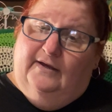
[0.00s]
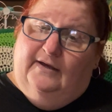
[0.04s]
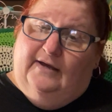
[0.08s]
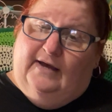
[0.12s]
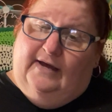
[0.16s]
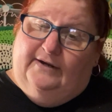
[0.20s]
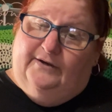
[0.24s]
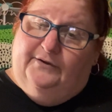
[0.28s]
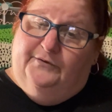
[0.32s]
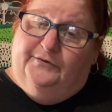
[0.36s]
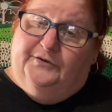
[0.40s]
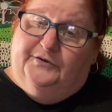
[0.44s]

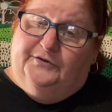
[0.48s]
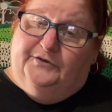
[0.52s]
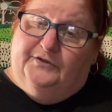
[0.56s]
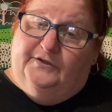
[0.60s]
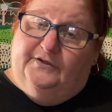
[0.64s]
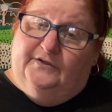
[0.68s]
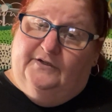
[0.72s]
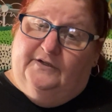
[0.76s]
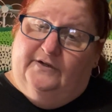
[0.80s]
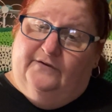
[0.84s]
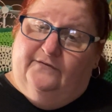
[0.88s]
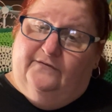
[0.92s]
I know there's a
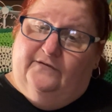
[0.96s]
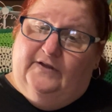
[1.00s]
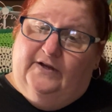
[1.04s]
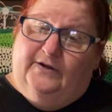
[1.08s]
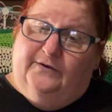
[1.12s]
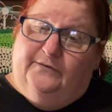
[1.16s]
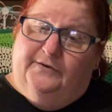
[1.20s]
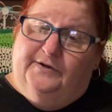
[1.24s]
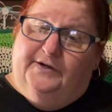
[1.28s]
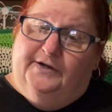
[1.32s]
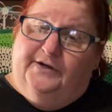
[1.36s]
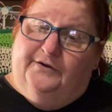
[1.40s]

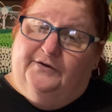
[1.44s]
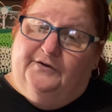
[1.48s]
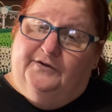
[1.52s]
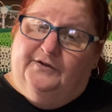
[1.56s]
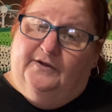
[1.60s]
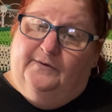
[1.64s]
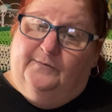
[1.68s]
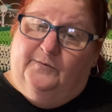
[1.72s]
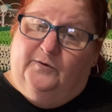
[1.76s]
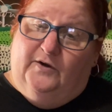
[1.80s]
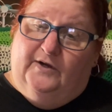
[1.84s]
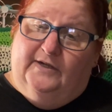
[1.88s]
sunflower in here
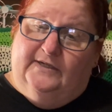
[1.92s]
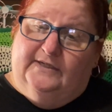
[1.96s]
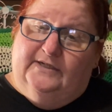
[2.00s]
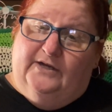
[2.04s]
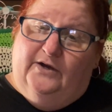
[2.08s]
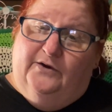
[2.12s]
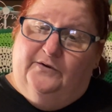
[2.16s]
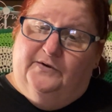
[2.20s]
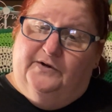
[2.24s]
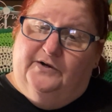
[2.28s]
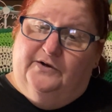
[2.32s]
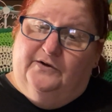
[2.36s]
somewhere. I
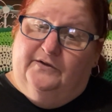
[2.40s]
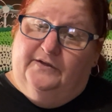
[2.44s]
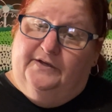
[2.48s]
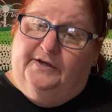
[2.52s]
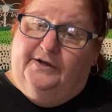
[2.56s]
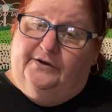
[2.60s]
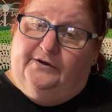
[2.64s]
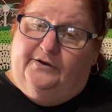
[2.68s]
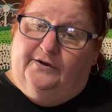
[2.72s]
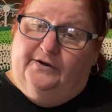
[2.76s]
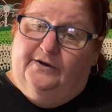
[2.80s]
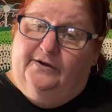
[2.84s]
saw it
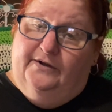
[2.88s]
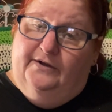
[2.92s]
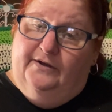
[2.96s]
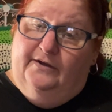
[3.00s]
earlier.